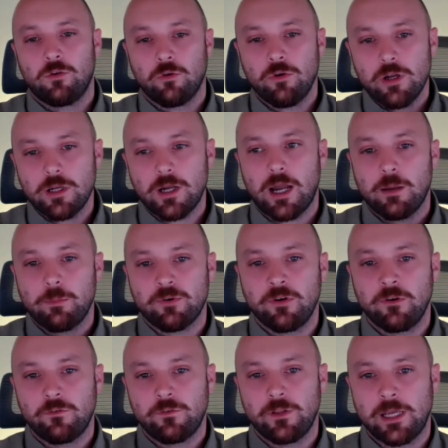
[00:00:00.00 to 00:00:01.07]
During
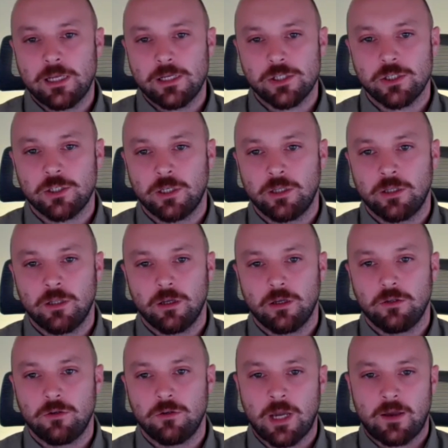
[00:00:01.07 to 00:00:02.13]
hyperinflation,
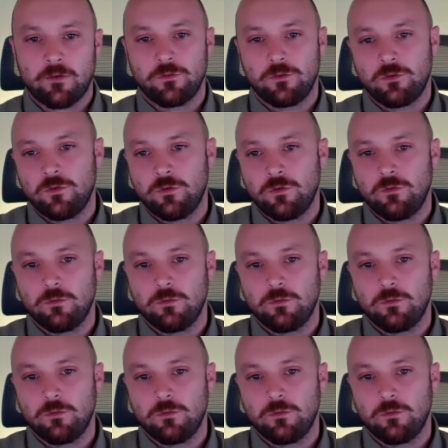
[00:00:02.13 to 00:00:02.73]
you have to